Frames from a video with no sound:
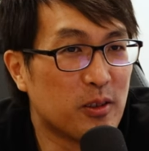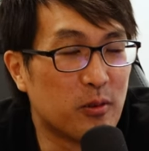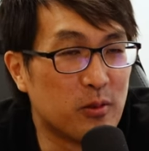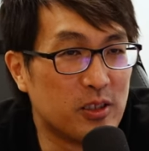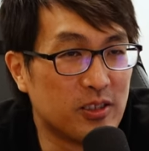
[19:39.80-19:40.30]
you think of
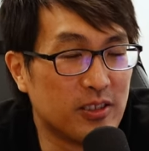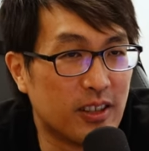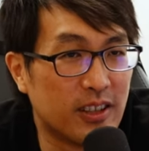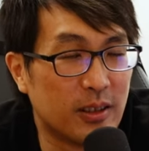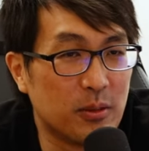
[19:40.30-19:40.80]
the risks
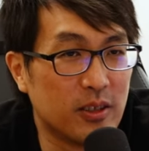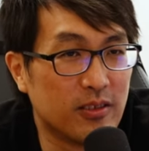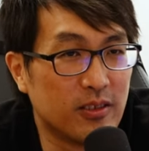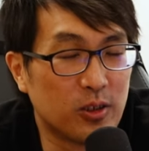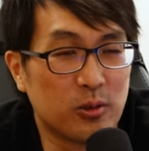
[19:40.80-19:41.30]
that, I
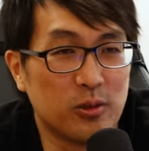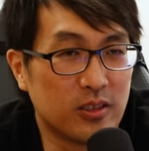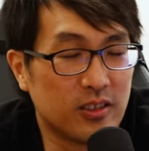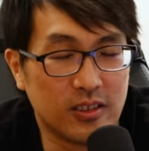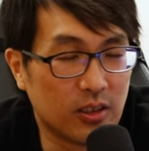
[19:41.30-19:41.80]
mean, Costco
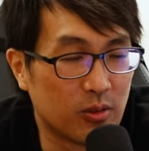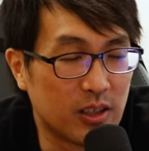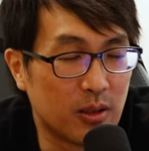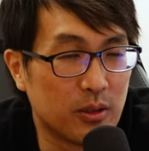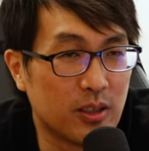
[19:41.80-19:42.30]
is, is a
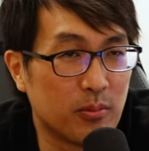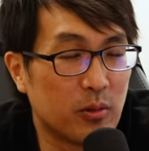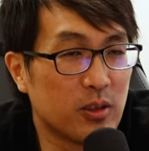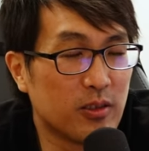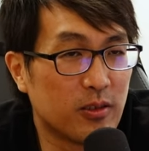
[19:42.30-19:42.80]
great company,
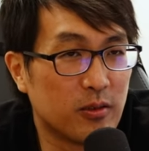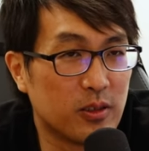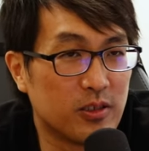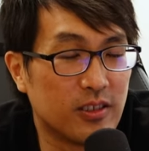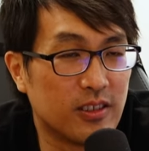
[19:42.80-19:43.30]
but what do you yeah. think of the
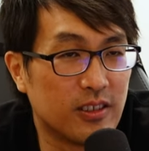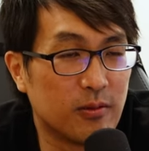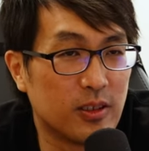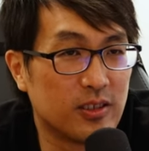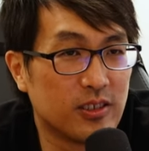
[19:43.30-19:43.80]
risks that
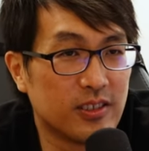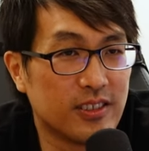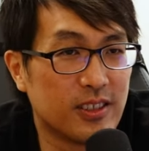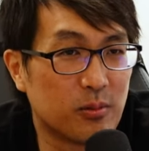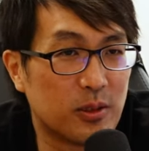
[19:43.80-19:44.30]
they face
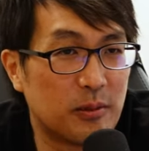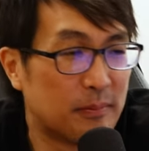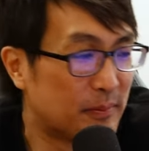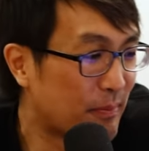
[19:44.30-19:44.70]
as well?